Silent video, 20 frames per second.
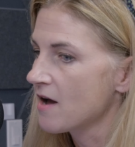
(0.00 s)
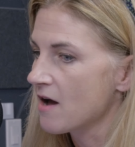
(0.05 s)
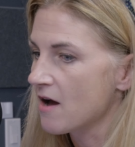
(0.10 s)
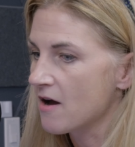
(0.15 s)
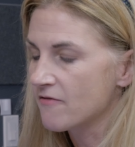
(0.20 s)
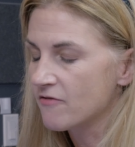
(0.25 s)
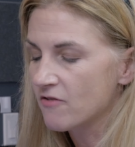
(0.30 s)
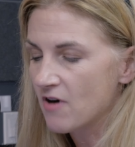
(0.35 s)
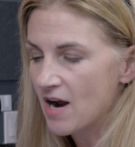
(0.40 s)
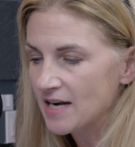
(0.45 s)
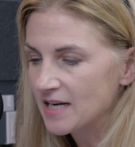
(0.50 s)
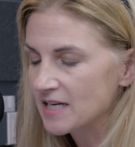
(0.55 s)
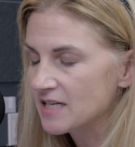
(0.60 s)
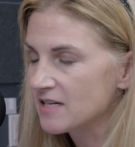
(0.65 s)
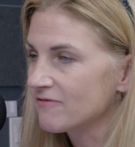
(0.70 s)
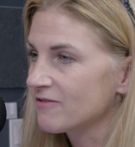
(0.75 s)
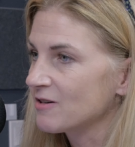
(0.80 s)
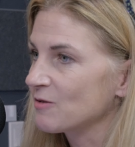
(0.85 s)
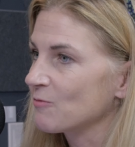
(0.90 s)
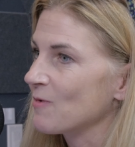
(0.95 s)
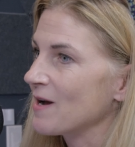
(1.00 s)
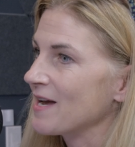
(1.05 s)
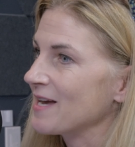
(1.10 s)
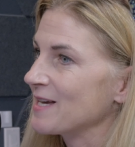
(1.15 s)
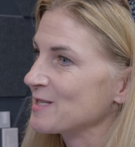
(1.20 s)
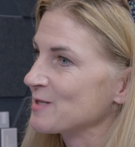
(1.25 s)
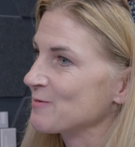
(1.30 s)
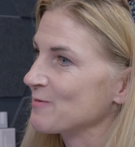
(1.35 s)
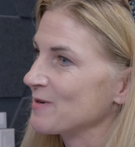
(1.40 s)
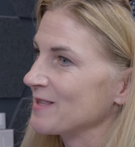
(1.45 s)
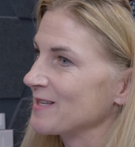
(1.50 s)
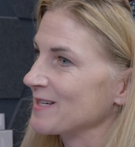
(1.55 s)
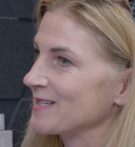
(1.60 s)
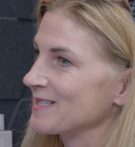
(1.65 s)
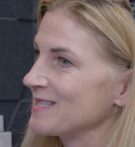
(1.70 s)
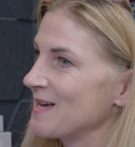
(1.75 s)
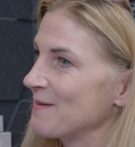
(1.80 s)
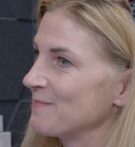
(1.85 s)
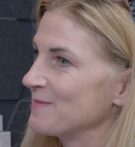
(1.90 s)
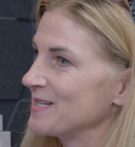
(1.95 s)
a variety of different ways with
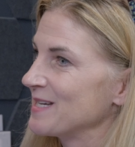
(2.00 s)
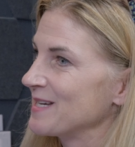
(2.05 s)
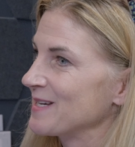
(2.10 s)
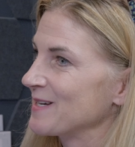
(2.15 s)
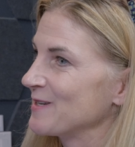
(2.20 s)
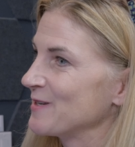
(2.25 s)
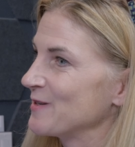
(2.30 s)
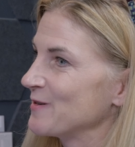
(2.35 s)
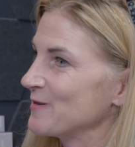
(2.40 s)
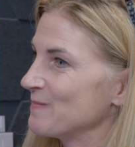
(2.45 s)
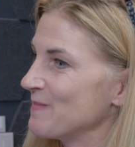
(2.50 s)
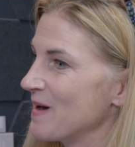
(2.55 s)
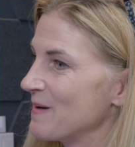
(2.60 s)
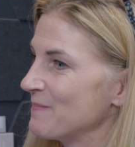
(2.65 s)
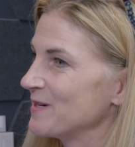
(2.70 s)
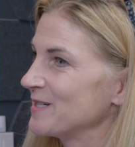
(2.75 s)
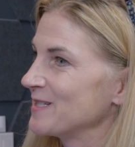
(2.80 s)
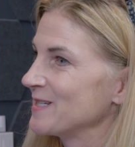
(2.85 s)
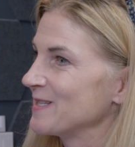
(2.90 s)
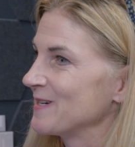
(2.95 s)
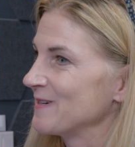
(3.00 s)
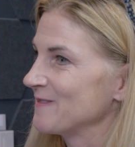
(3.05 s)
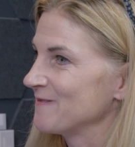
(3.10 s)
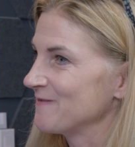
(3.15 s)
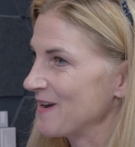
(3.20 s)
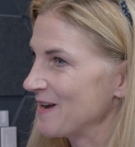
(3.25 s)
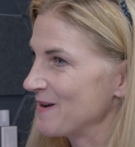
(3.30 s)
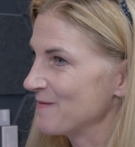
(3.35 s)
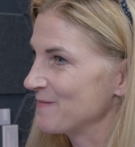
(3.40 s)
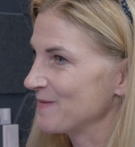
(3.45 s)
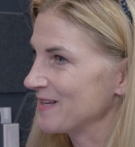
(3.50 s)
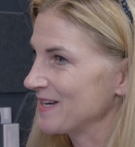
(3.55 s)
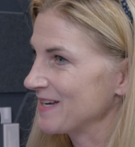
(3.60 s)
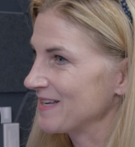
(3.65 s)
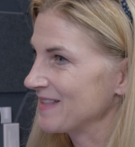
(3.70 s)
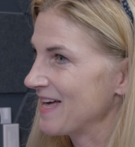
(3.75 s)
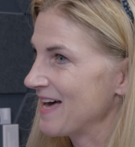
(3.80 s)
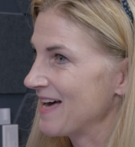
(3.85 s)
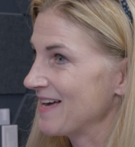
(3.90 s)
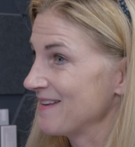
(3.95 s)
accepting a new member to their family
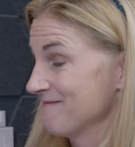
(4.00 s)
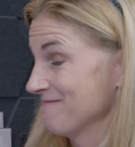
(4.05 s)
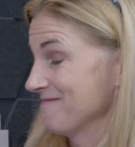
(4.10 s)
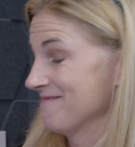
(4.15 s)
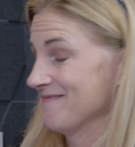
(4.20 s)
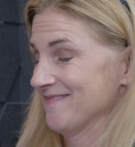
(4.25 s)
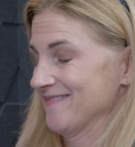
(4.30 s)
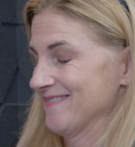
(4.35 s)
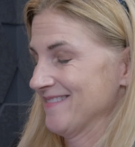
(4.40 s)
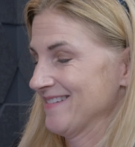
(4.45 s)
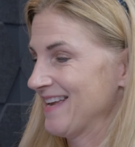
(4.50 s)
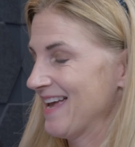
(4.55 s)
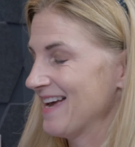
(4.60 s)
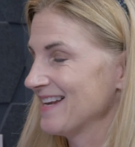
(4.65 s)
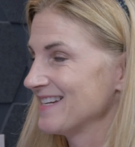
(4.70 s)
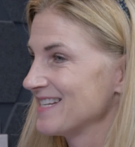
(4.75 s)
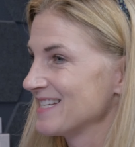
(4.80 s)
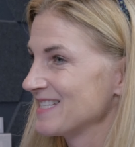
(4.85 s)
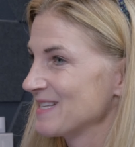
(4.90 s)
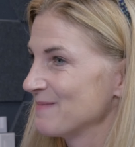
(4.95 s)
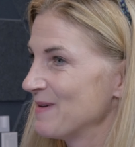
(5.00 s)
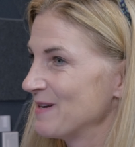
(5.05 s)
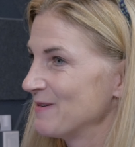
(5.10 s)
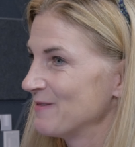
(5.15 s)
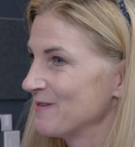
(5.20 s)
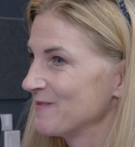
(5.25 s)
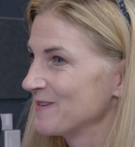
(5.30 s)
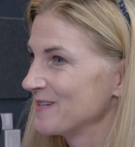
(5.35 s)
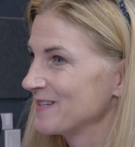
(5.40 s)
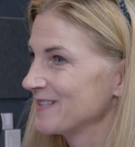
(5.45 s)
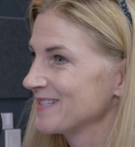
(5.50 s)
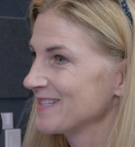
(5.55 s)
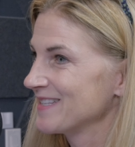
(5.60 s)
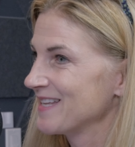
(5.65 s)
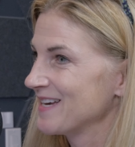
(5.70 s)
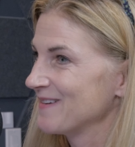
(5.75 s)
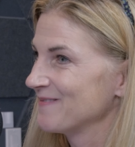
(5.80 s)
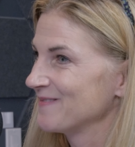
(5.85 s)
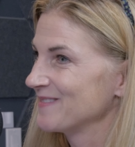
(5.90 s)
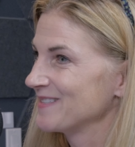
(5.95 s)
that and just have been revealed to
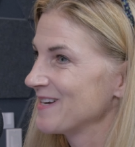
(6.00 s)
them.